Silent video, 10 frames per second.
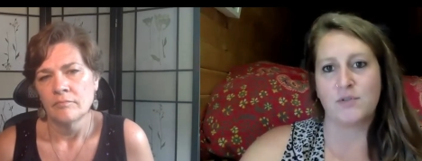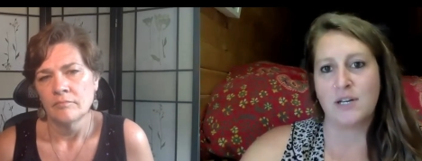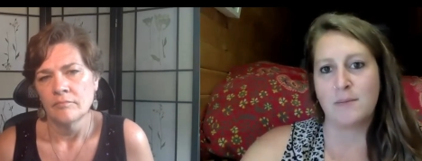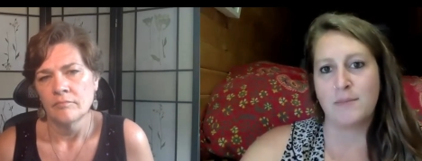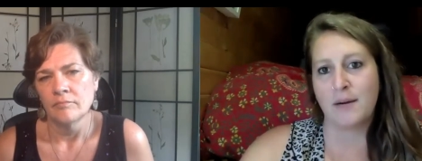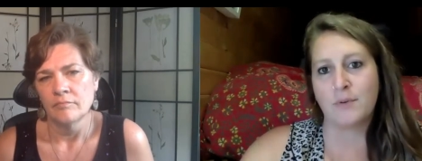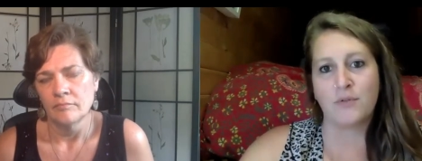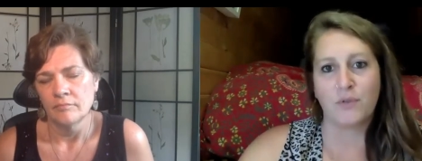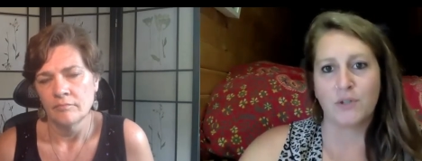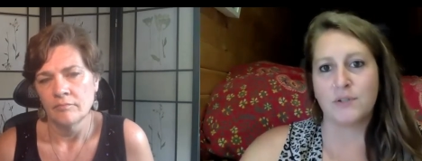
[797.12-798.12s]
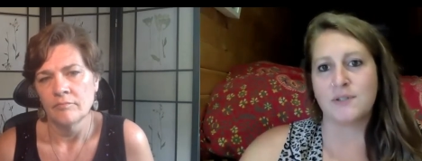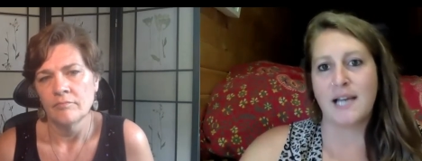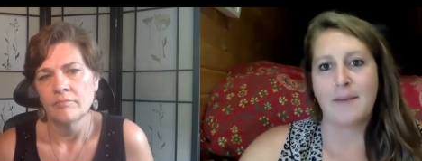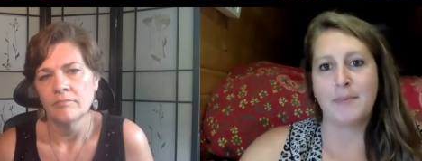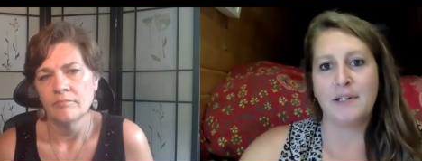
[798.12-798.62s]
Speaker 1: stream that referrals
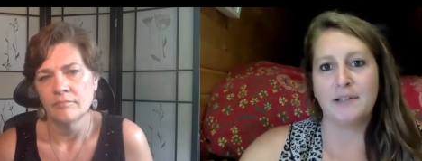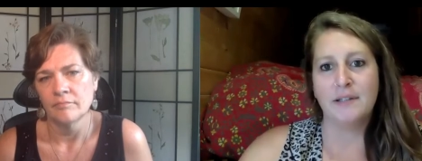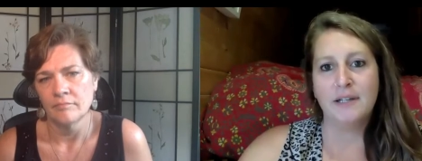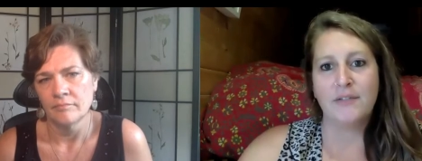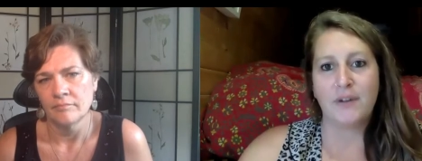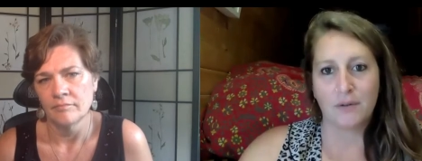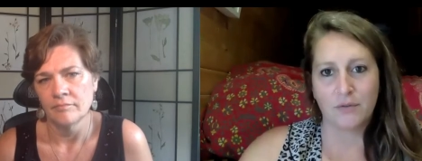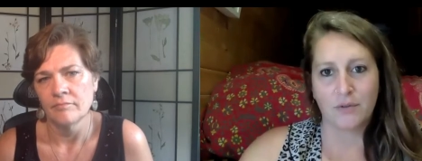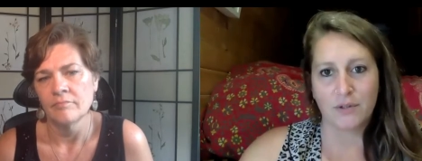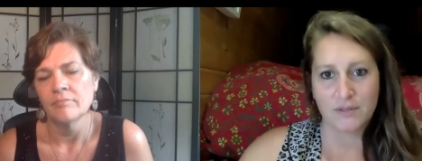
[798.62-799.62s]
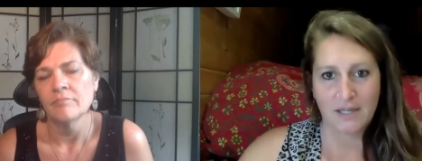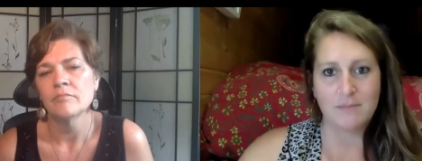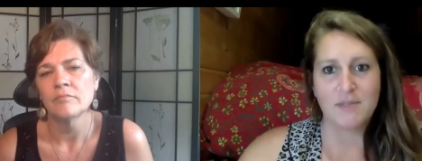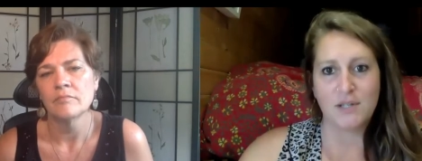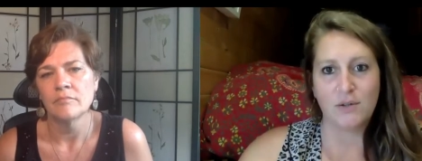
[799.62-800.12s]
happen, that referrals
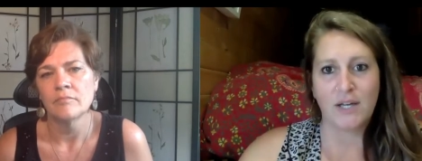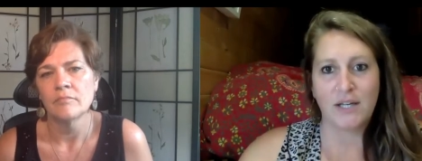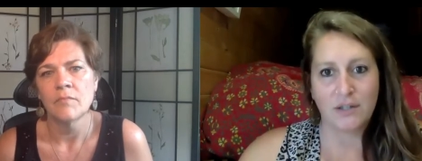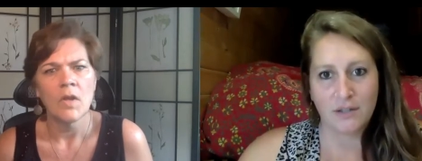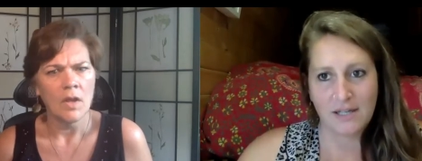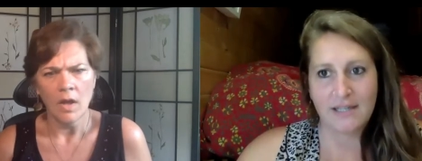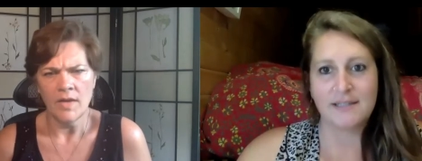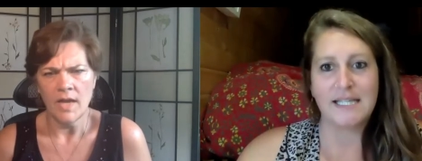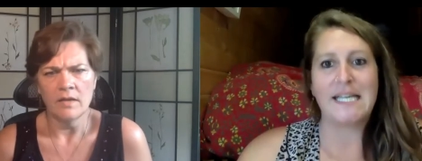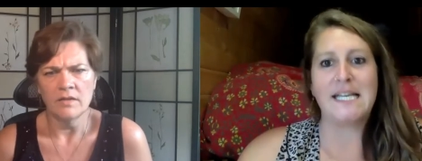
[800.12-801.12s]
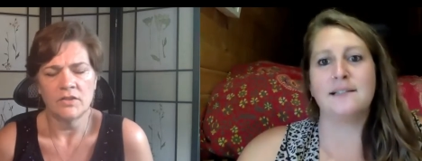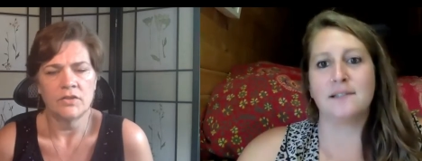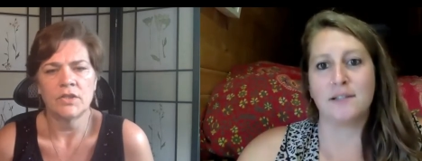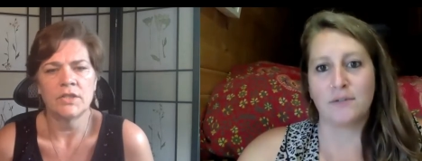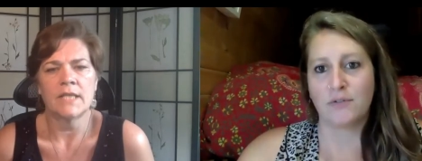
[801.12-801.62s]
come to you, that your clients oh, yeah.
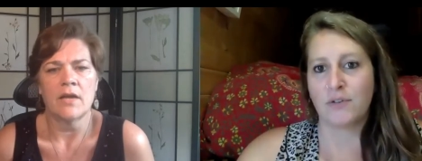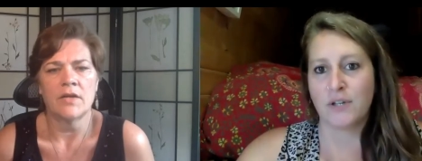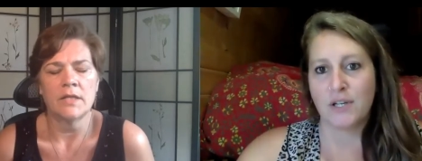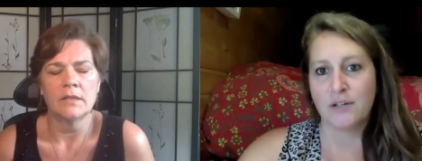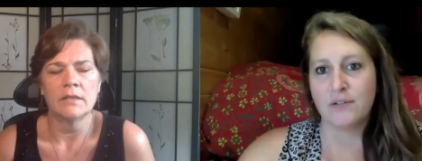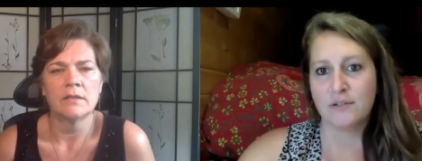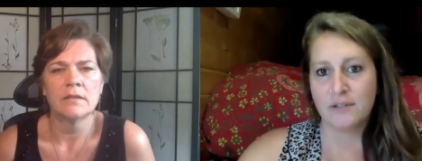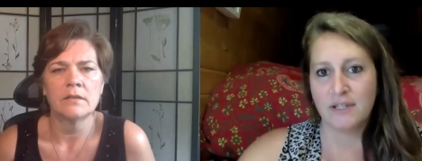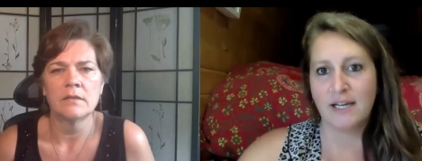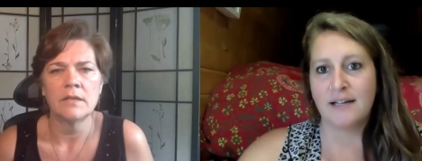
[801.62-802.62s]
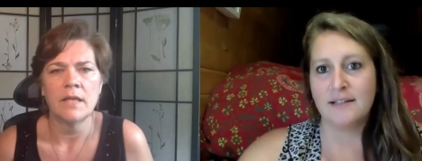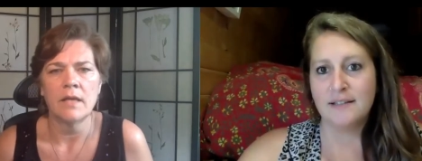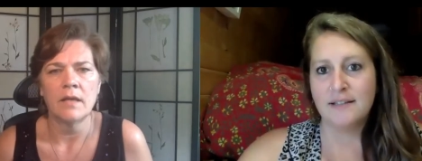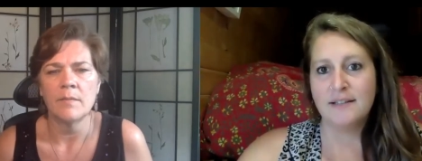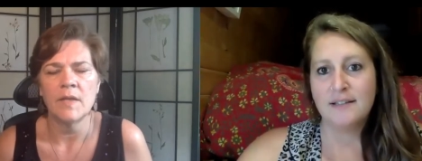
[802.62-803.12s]
refer you yeah. yeah.
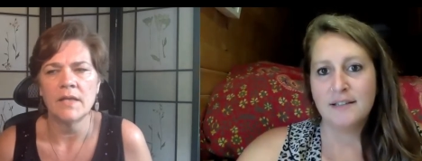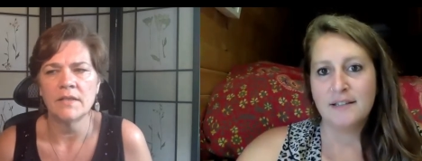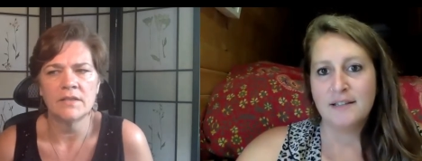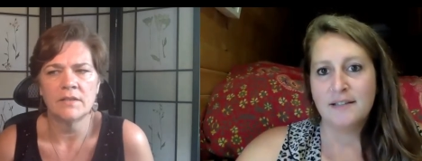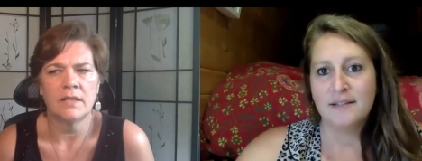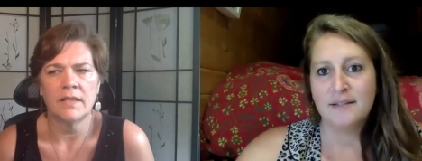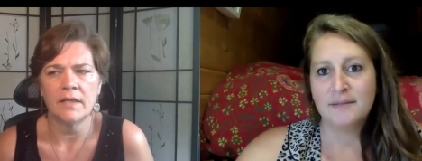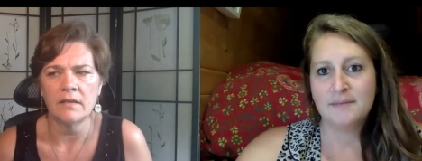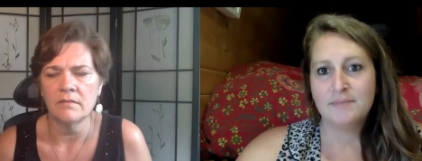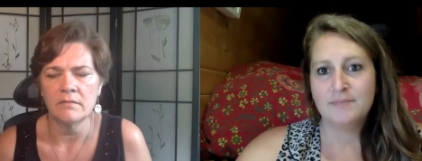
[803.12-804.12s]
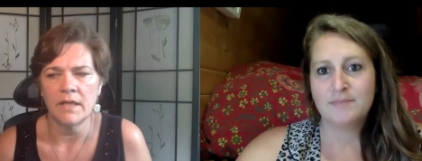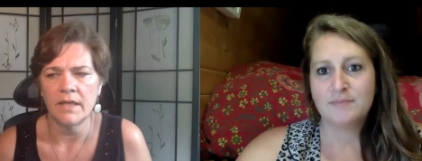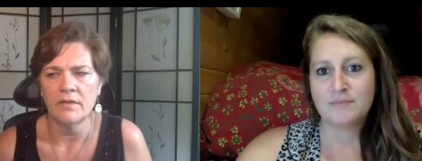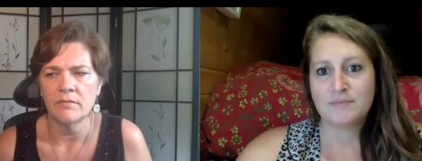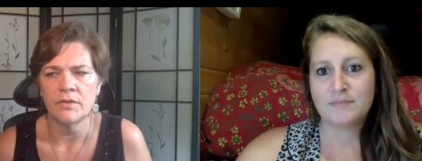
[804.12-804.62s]
Speaker 2: I mean, I just I get I
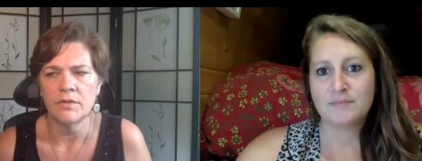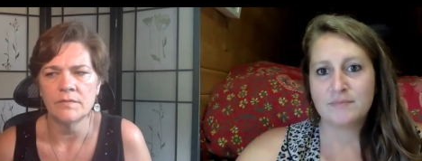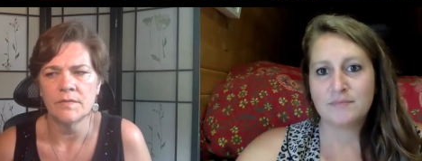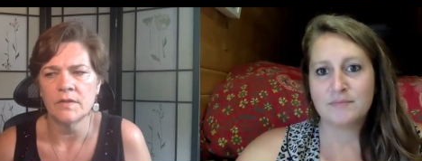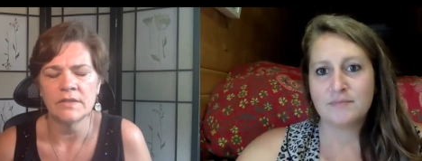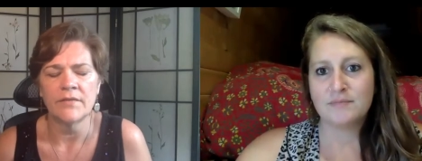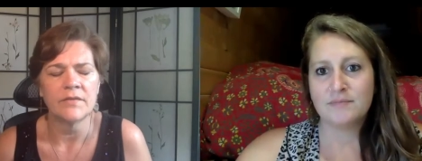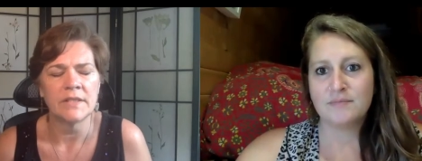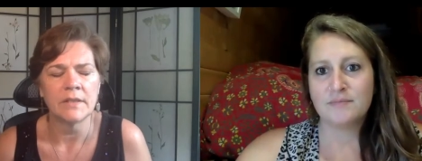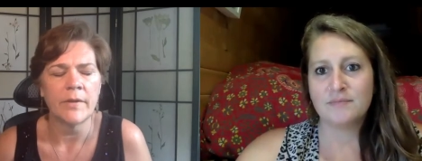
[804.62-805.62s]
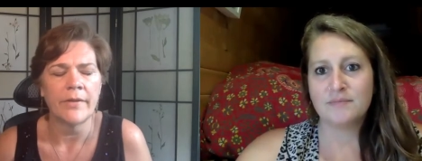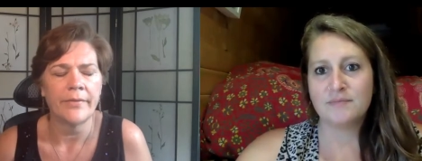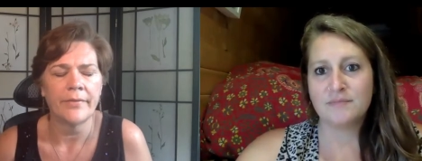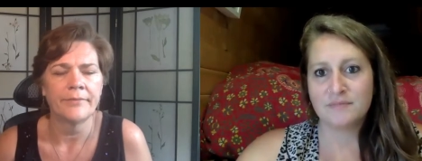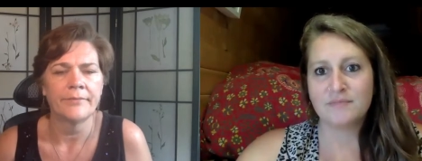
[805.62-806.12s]
get new referrals every single month.
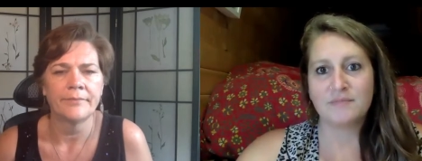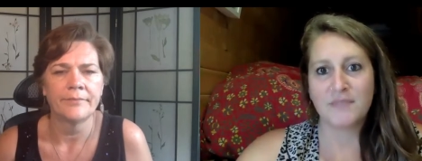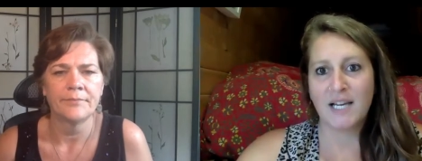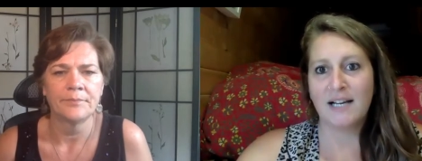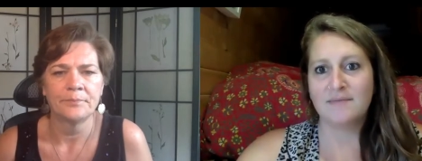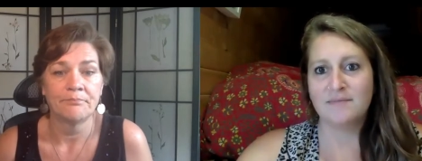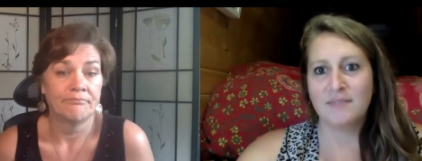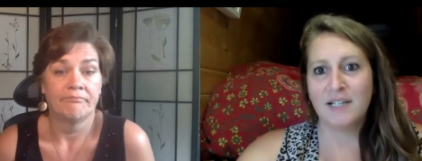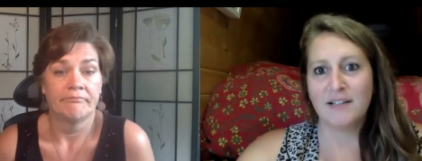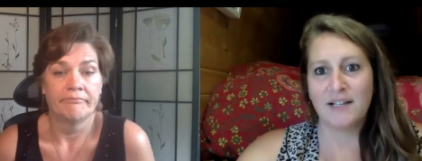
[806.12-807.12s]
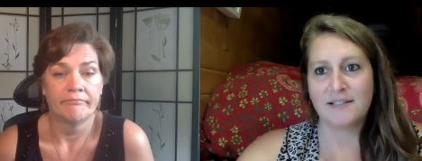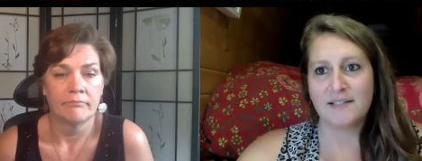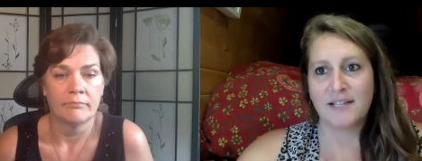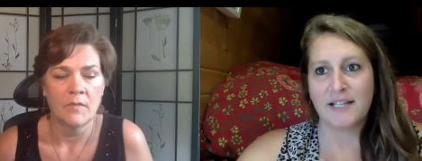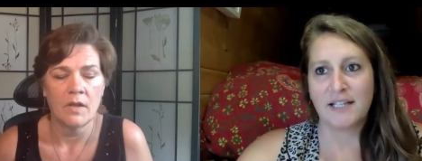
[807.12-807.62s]
Speaker 1: Yeah. And
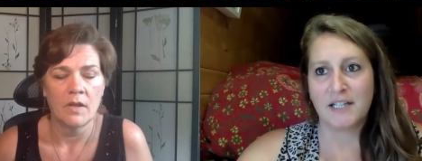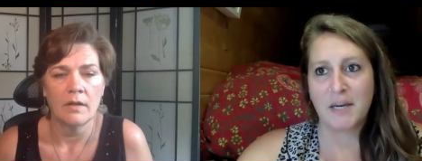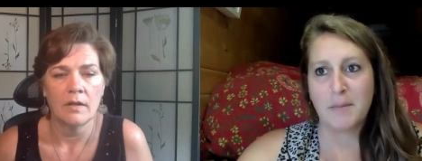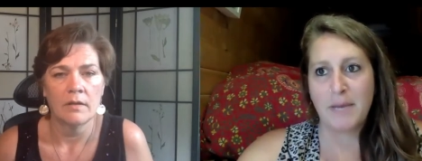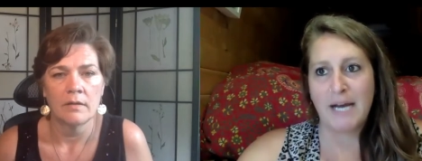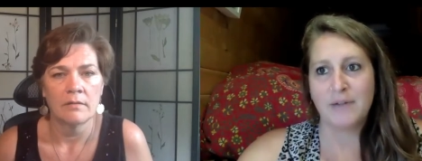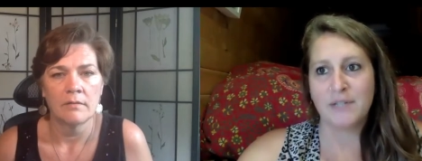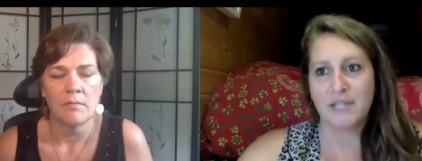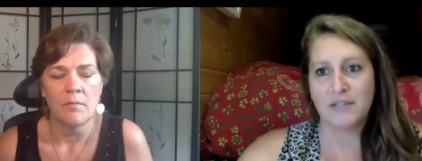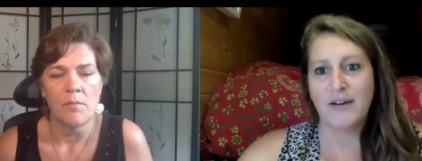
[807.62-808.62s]
that's like a compounding